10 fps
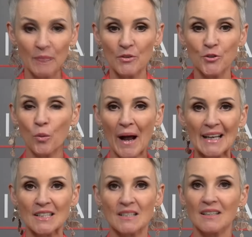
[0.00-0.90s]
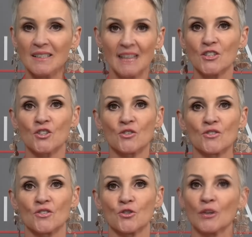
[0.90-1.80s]
with your white tennis
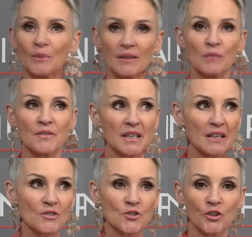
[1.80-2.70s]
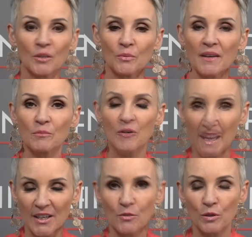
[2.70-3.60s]
shoes. You can wear them with heels. You can wear them with
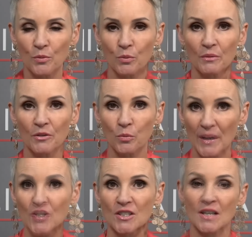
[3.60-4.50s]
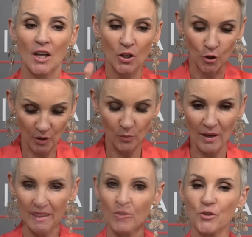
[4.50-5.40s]
wedges. You can wear
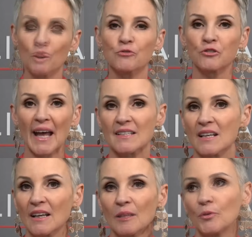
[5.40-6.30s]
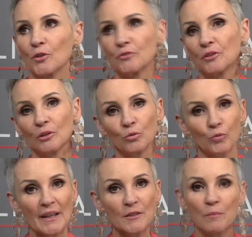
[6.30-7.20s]
them with your flat, beautiful
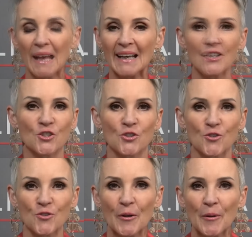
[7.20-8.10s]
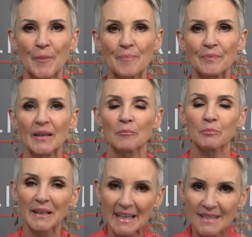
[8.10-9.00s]
red ballet shoes.
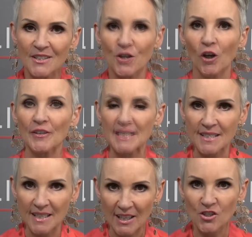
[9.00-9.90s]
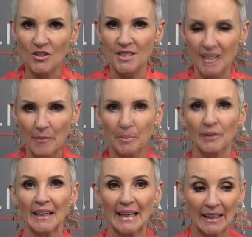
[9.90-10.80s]
Blazers are an essential staple
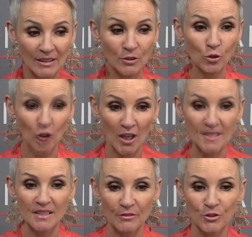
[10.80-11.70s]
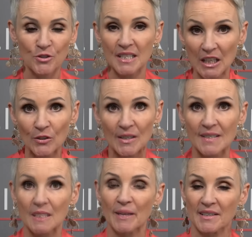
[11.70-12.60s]
in your closet if you're serious
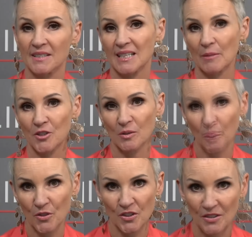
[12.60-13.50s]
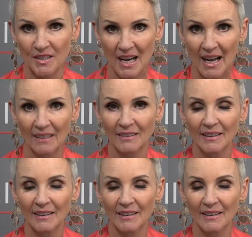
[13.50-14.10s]
about establishing personal style.